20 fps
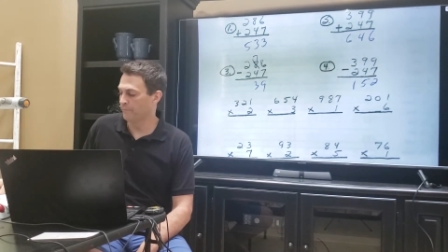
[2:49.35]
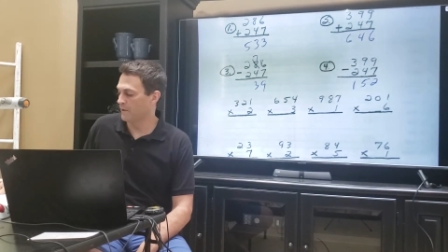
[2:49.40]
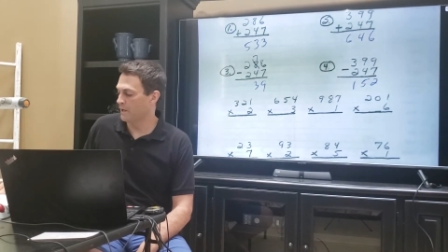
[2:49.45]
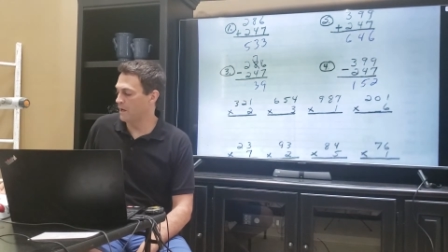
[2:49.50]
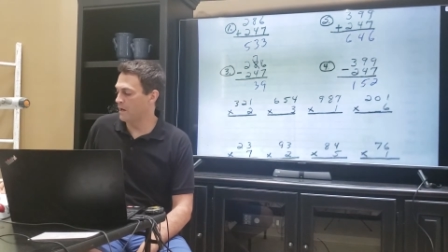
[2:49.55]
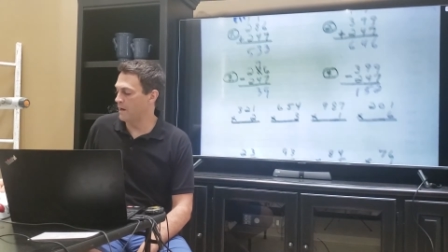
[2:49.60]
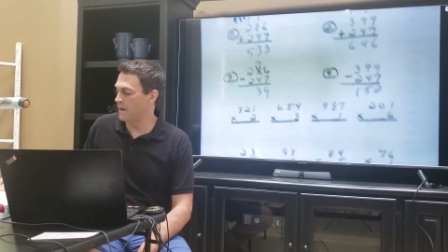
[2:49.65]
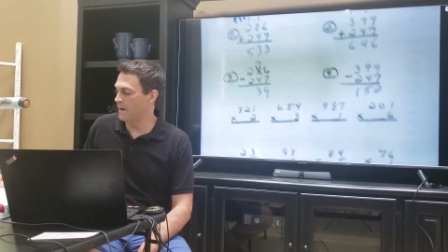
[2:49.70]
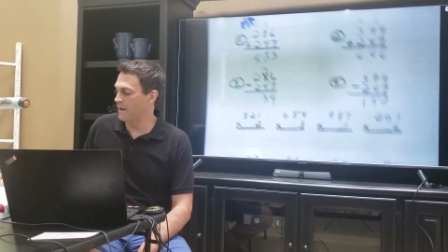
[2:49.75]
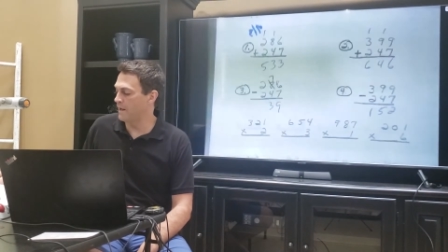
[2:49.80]

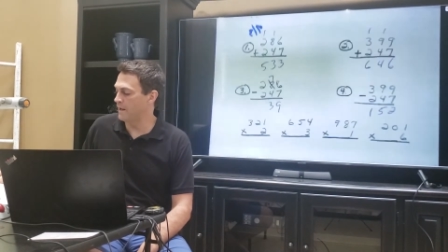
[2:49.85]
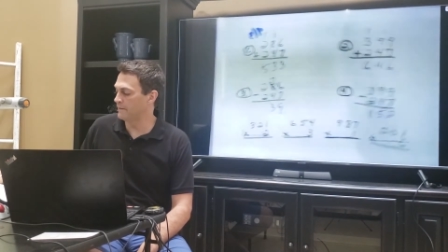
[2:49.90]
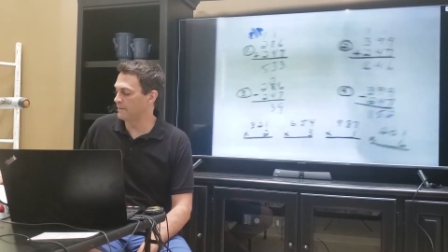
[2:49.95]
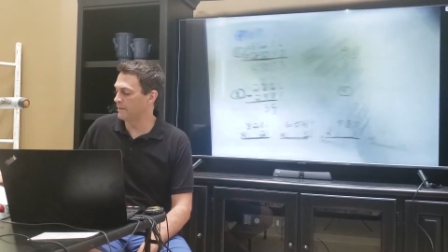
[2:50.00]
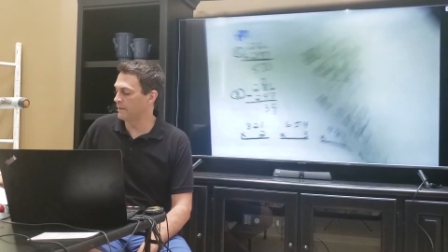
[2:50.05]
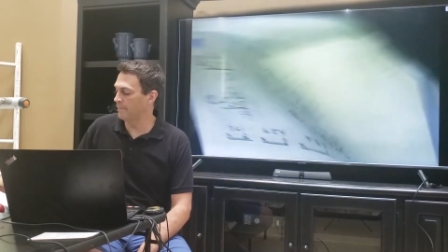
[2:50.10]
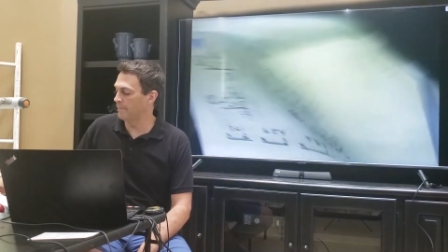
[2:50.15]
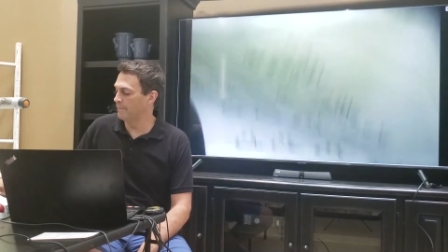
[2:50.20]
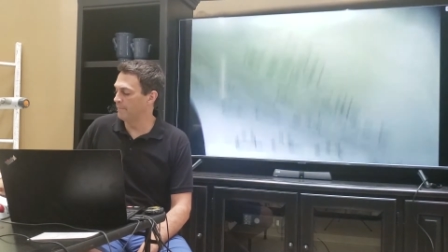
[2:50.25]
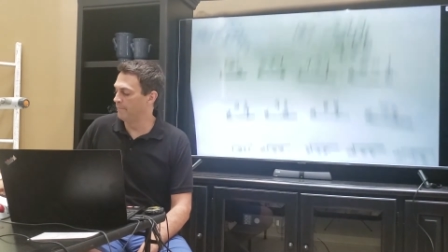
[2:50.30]
All right, on to
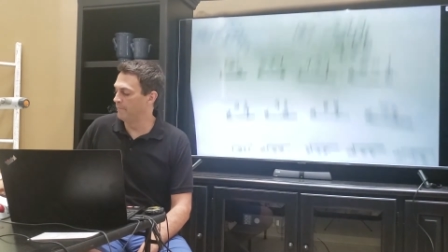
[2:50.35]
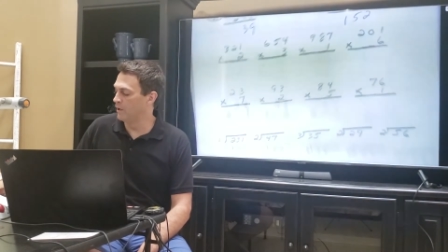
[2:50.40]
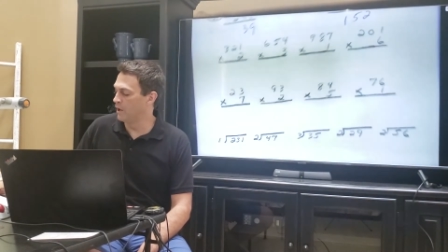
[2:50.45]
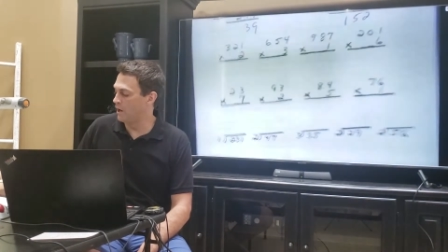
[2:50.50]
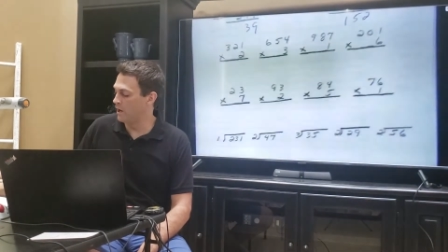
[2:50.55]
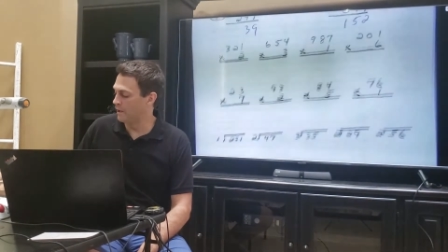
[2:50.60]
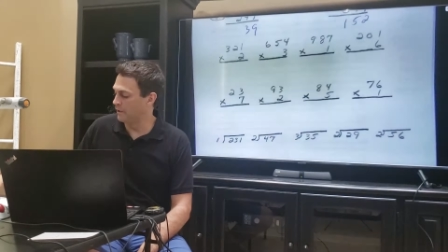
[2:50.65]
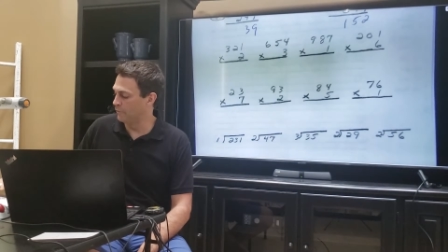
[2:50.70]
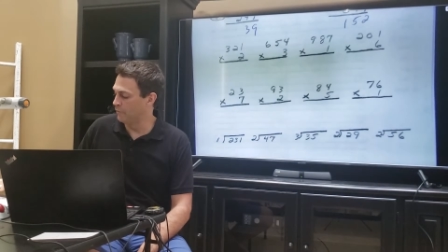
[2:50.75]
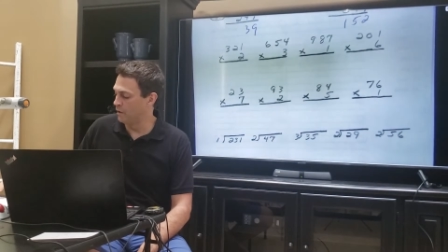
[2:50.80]
the
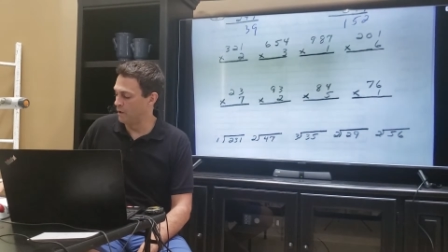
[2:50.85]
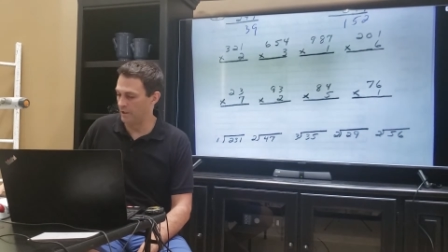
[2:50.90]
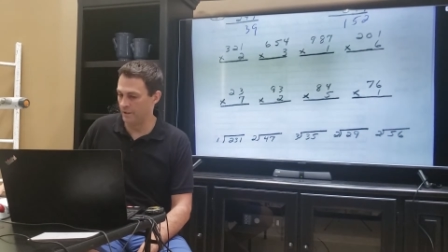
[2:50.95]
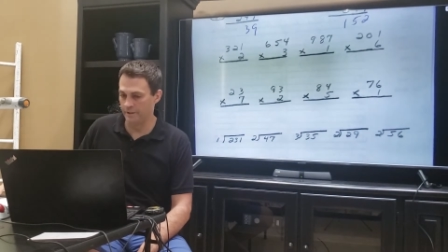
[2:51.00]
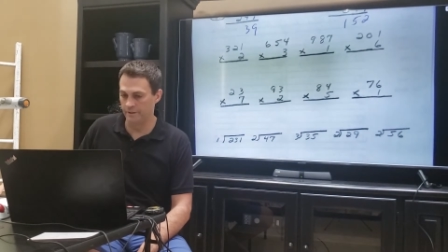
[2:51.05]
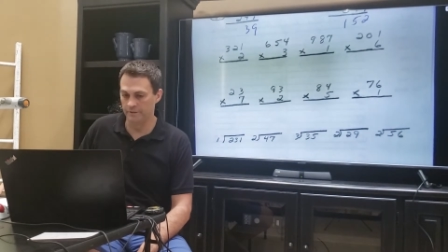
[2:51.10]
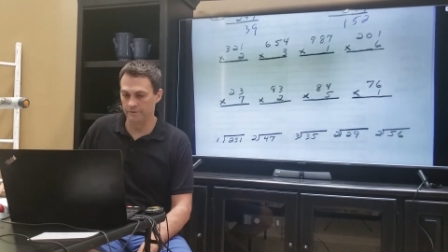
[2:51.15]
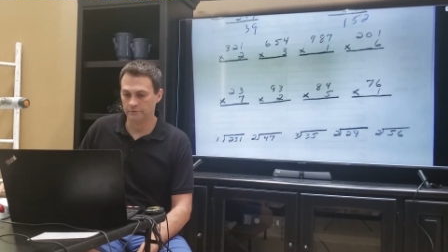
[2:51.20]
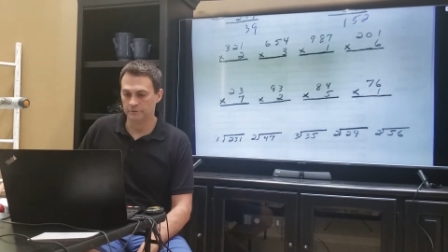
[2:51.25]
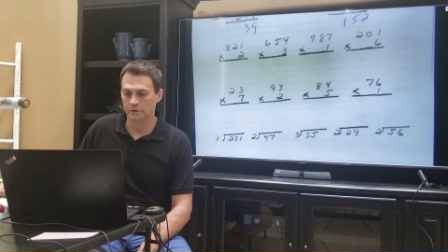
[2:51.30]
long
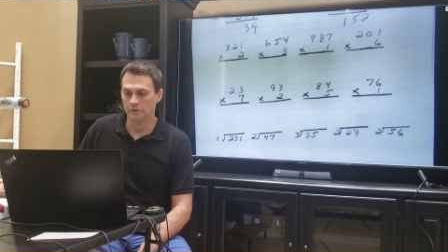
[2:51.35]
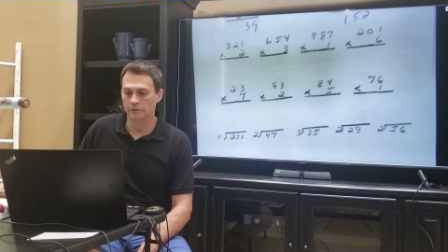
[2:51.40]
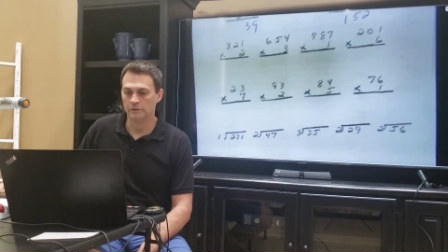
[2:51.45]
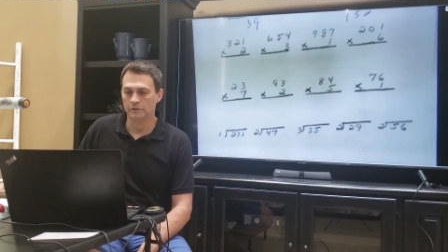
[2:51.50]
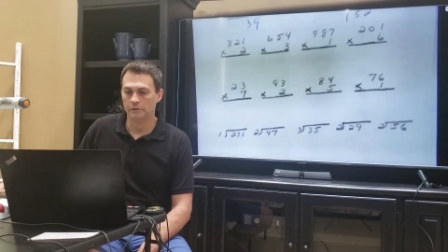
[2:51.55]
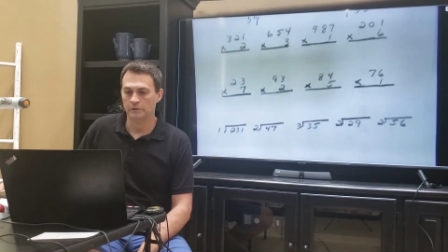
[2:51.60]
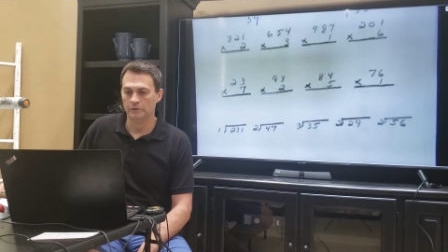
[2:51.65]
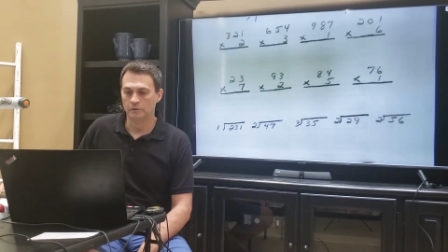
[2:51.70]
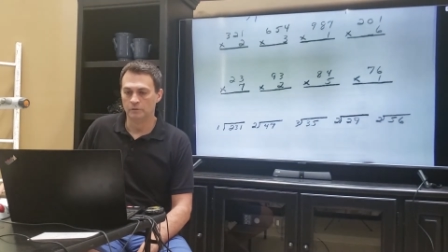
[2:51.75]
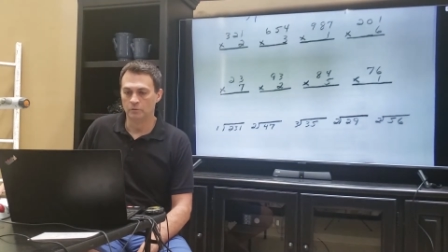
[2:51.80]
one.
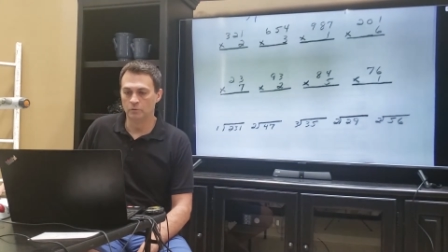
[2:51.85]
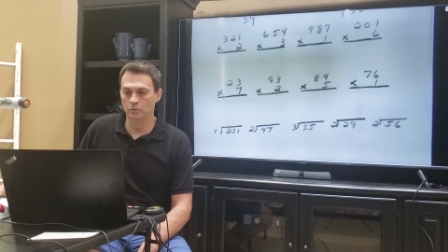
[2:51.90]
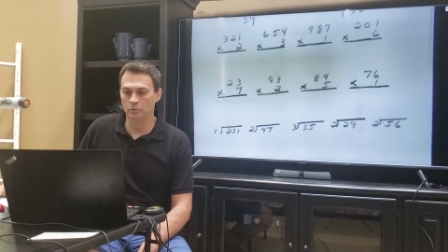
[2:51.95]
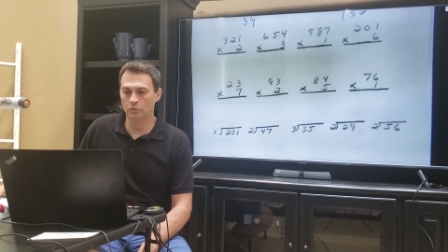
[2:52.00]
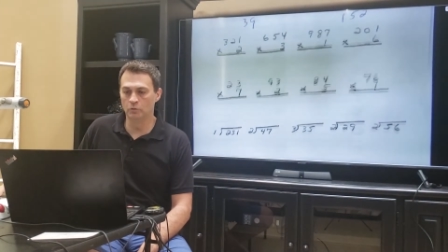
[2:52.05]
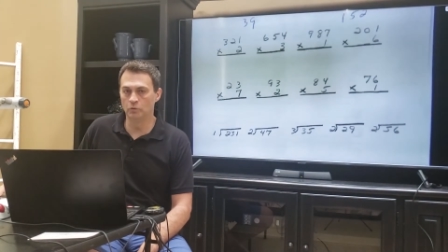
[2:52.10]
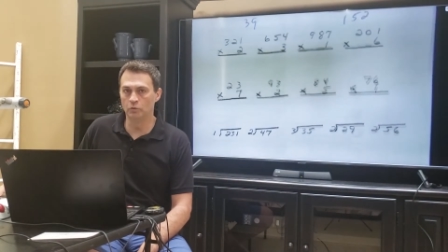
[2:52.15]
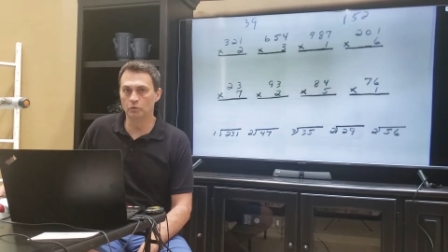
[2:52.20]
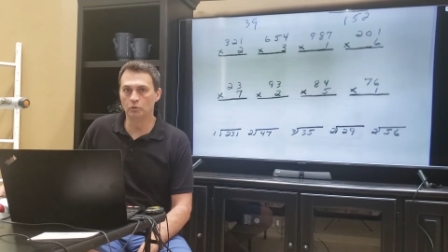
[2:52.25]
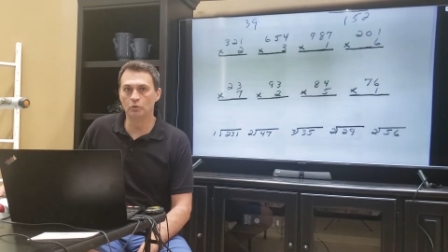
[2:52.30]

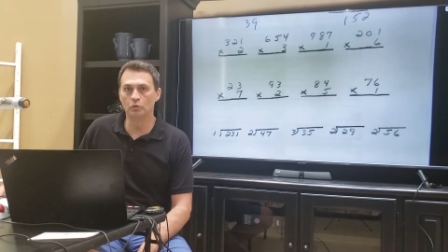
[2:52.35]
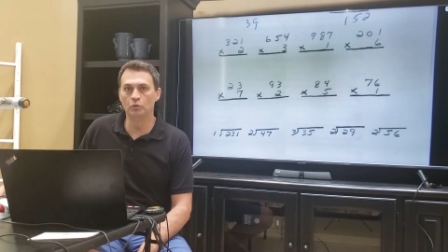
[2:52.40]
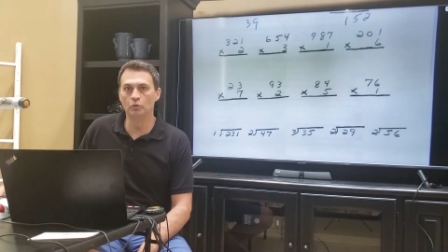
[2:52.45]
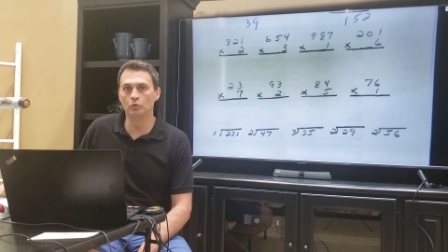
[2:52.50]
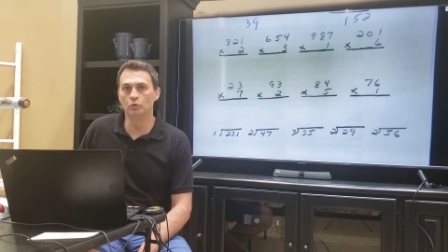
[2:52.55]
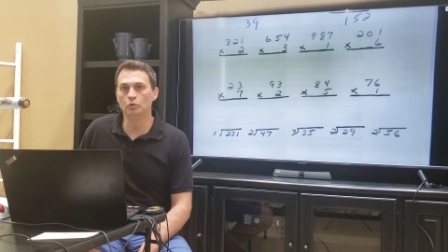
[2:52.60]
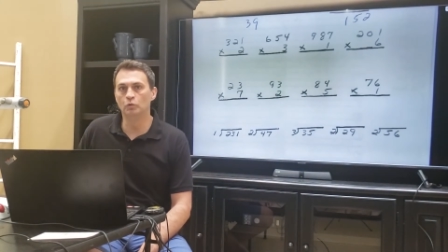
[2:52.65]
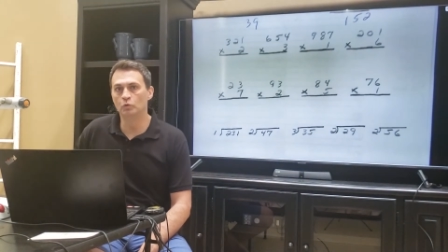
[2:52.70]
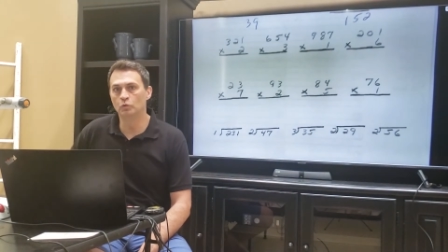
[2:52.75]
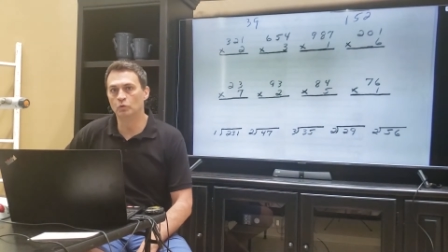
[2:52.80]

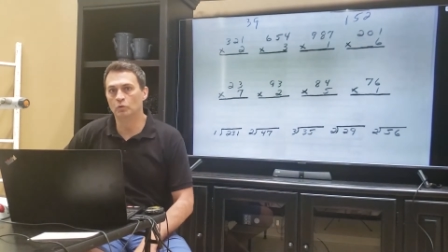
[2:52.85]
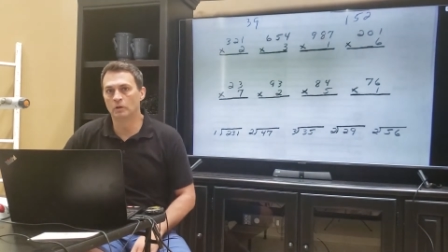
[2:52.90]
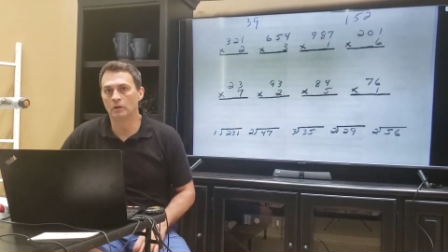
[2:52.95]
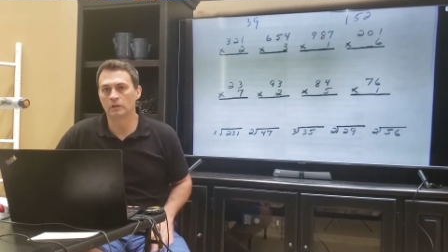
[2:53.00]
Woo!